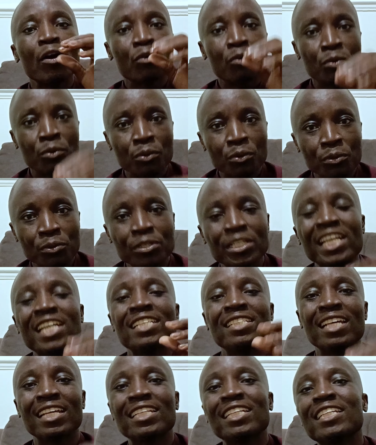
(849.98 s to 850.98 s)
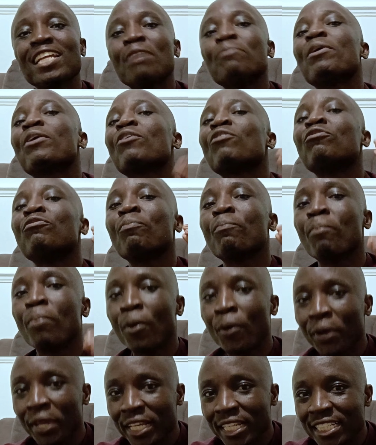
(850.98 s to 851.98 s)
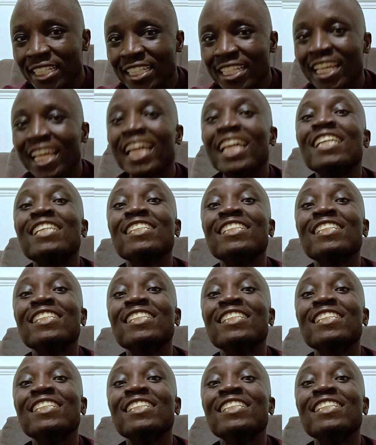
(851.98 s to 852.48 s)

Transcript: accrued a certain number of points,